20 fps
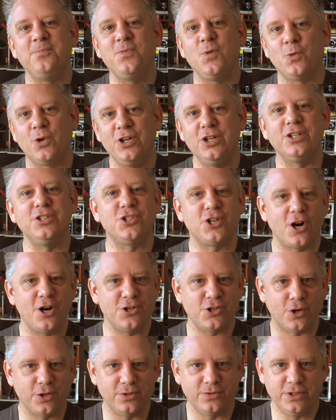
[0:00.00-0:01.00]
Where you can
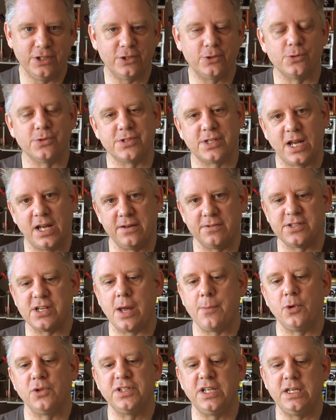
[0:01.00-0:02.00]
charge all the vehicles kind of
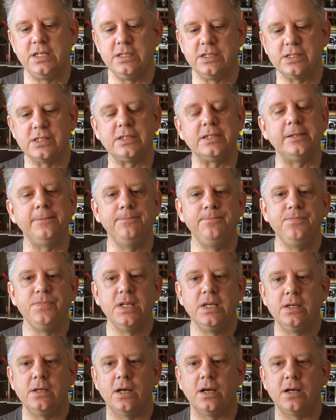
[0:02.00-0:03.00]
simultaneously.
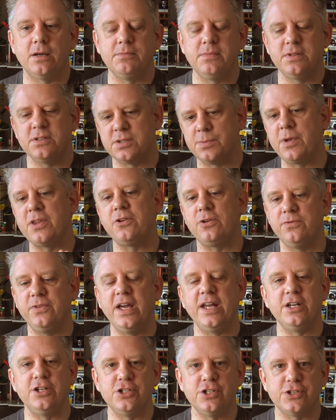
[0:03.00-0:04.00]
Some other
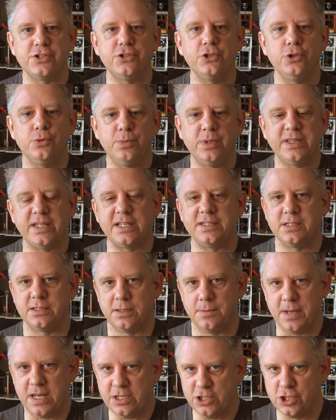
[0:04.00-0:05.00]
advantages too, but that's
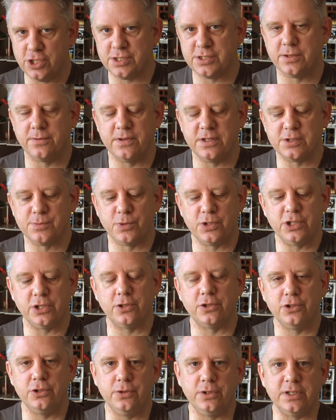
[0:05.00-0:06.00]
the main gist of this
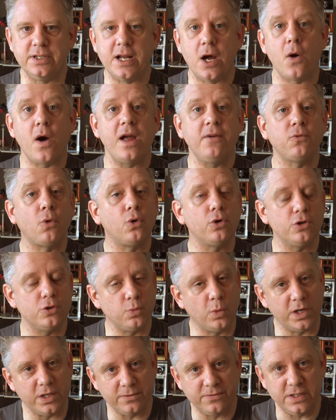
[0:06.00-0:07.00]
particular unit. Now, I've
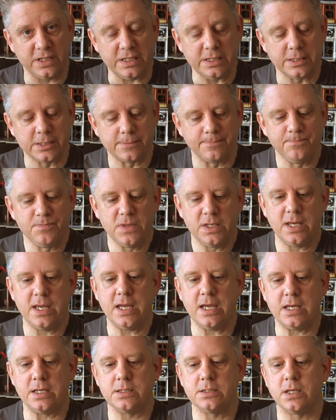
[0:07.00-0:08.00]
ordered one of these,
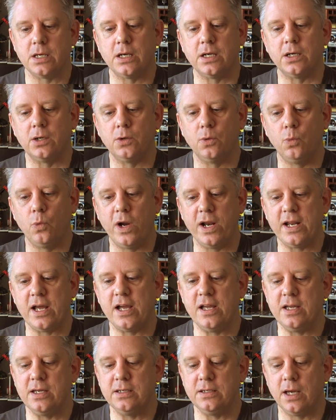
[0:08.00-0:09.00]
and when
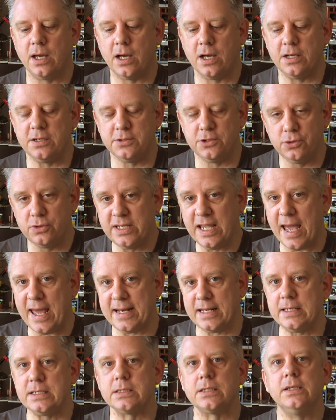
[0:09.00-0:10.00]
I do
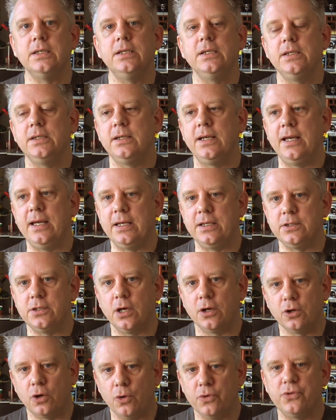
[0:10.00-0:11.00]
get it and
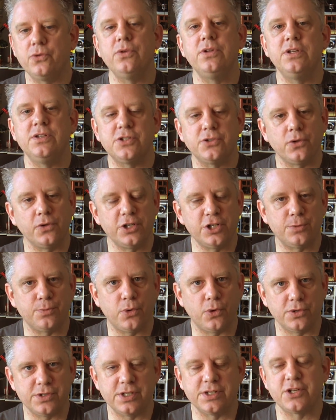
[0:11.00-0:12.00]
go through the installation
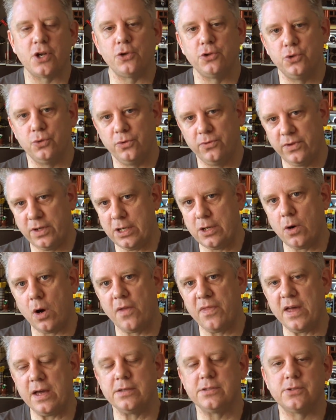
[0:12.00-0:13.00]
process, I'll do a video
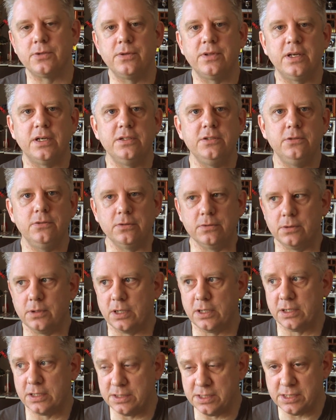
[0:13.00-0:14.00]
on that so that
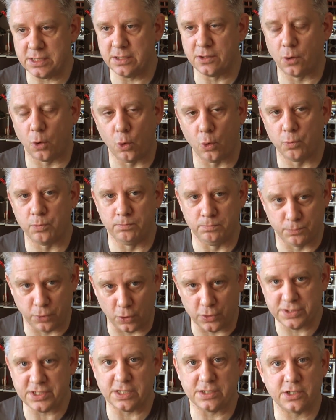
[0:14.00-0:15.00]
you can see the whole
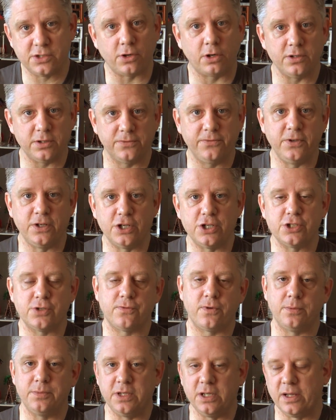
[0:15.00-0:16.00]
process start to finish,
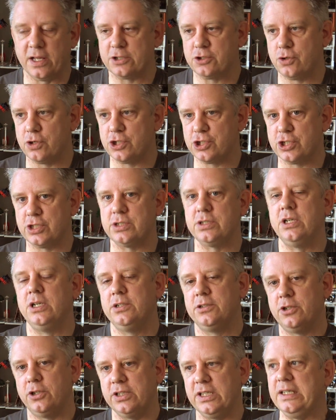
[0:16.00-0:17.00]
from the electrician
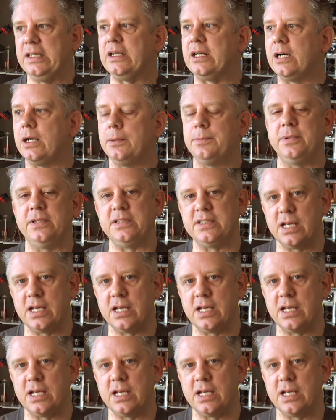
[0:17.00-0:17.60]
hooking it up and